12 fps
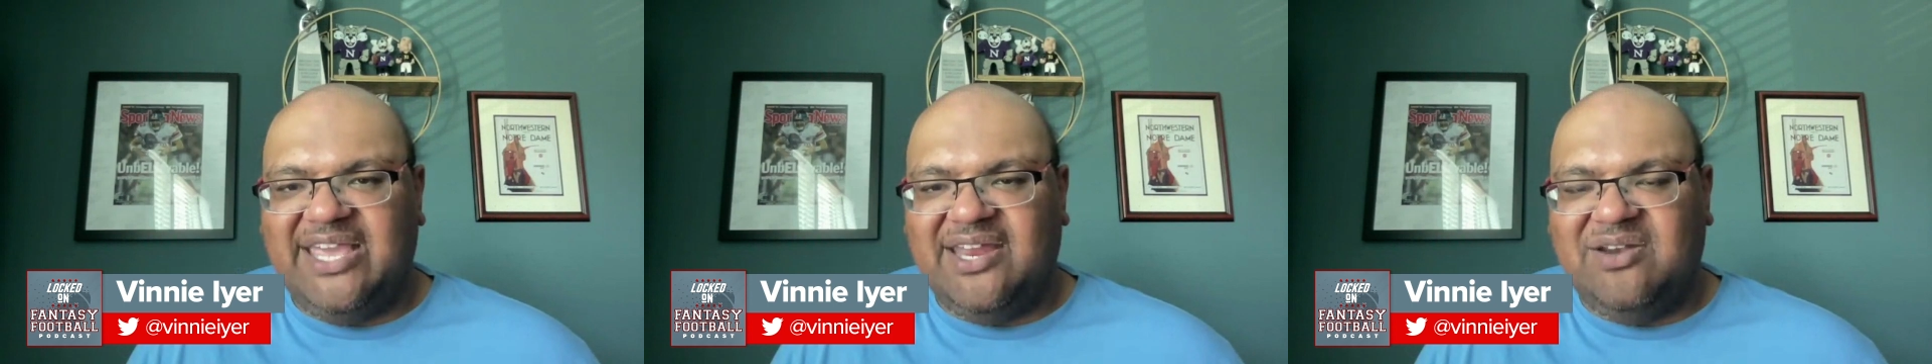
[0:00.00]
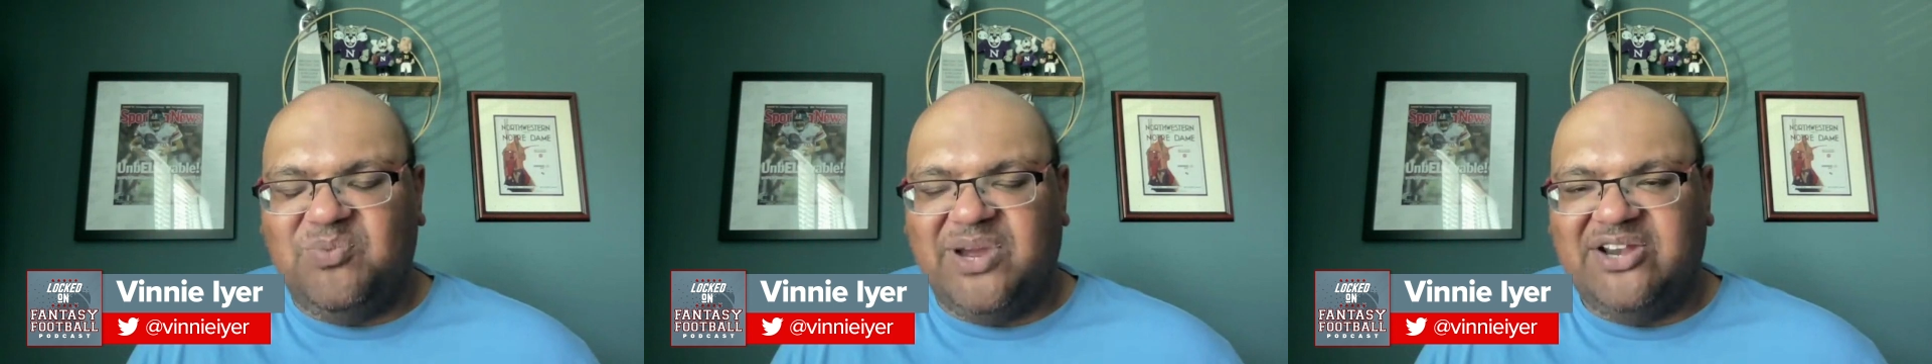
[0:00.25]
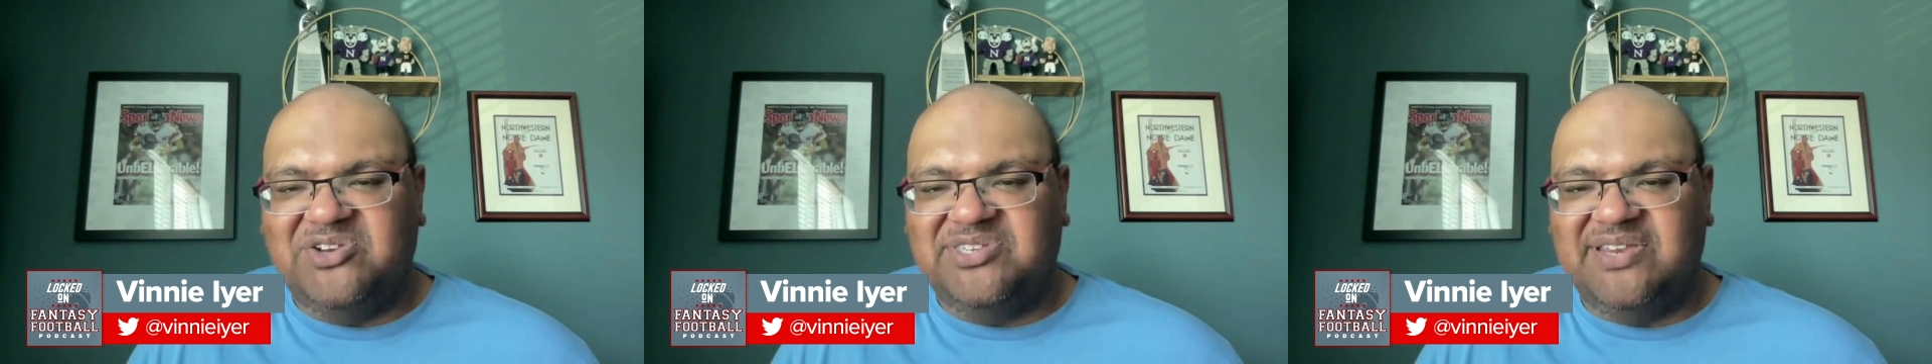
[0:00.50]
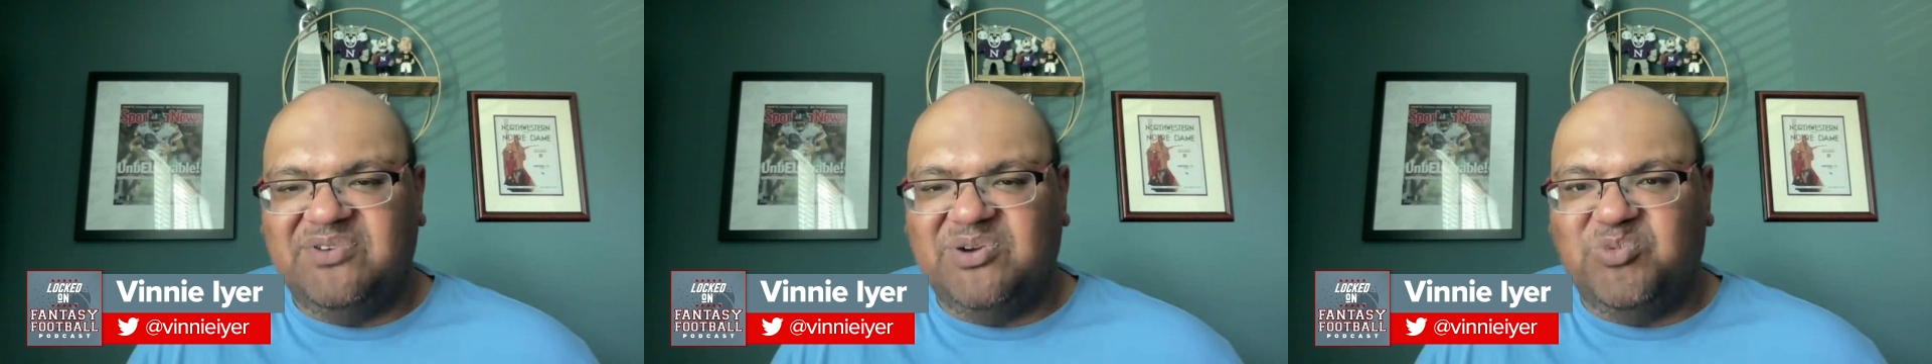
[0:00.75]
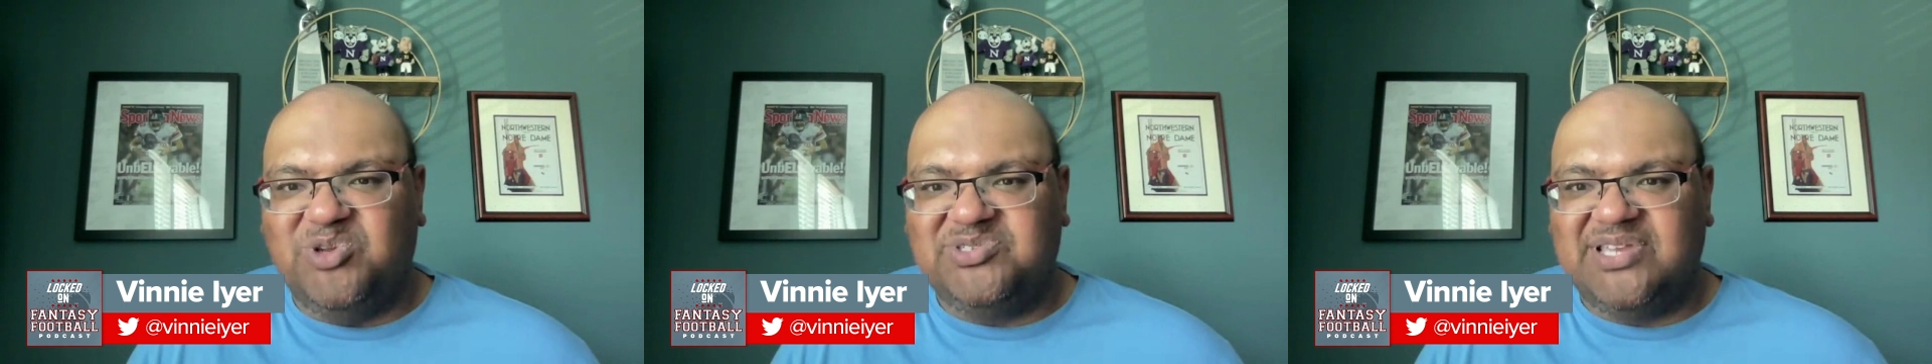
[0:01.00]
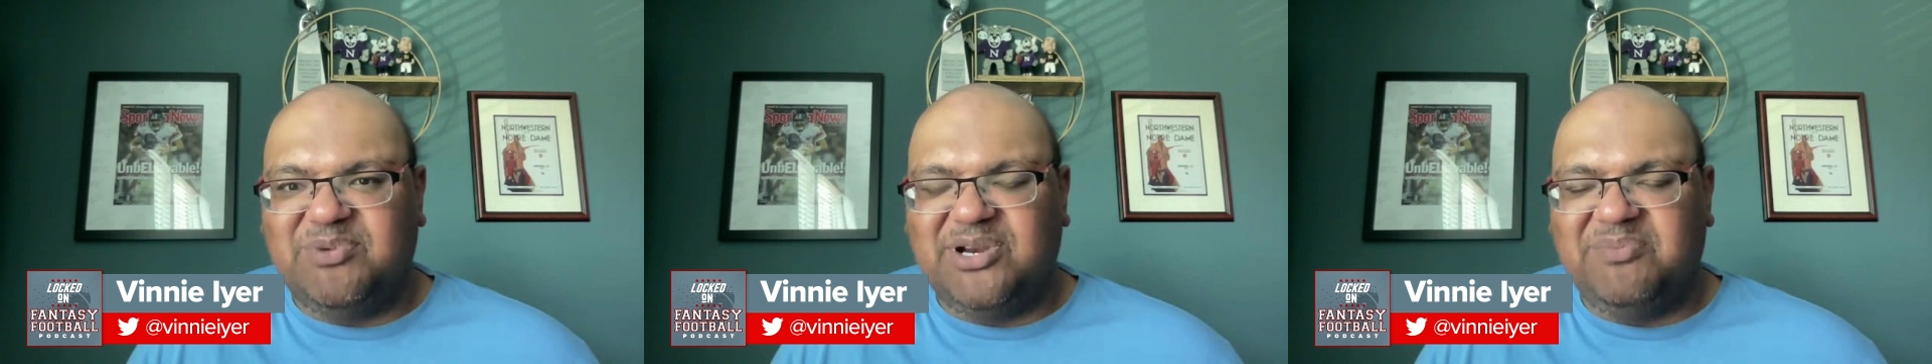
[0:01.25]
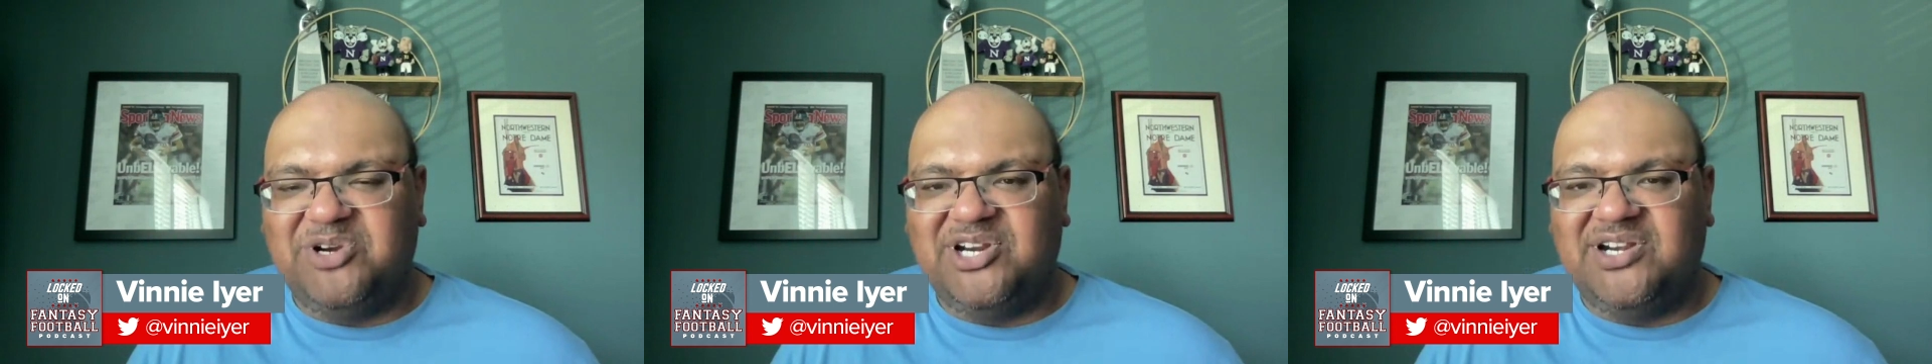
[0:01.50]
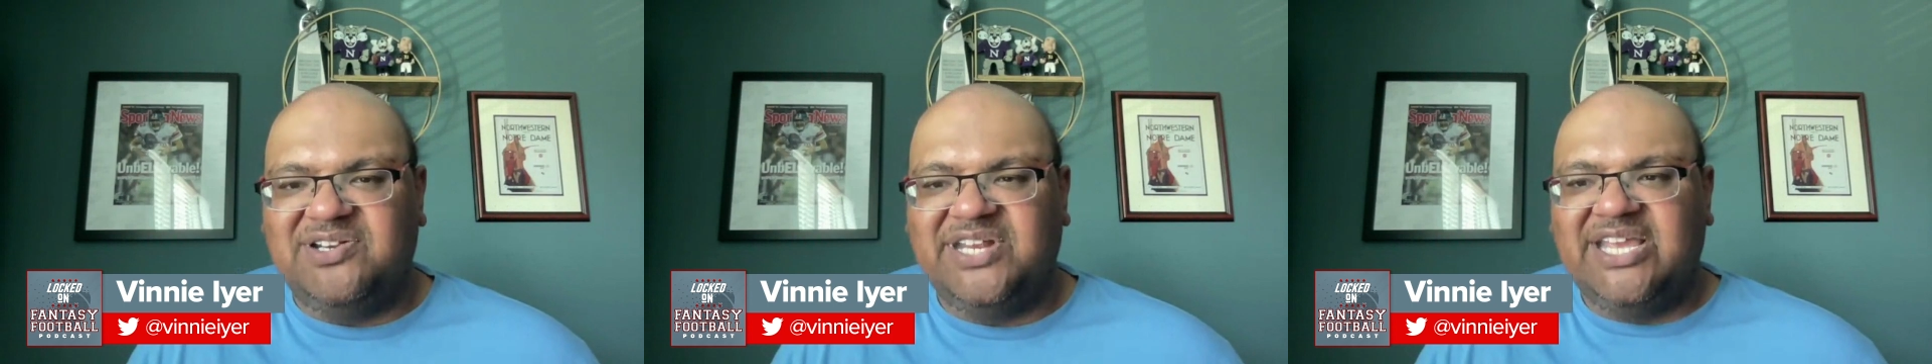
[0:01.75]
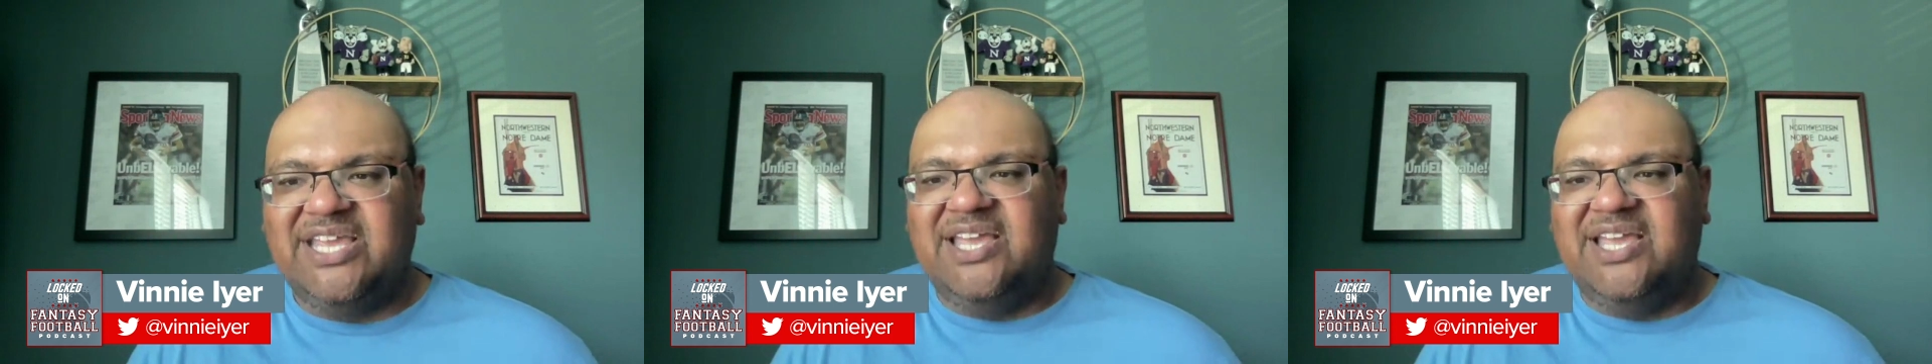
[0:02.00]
at wide receiver. Will someone emerge?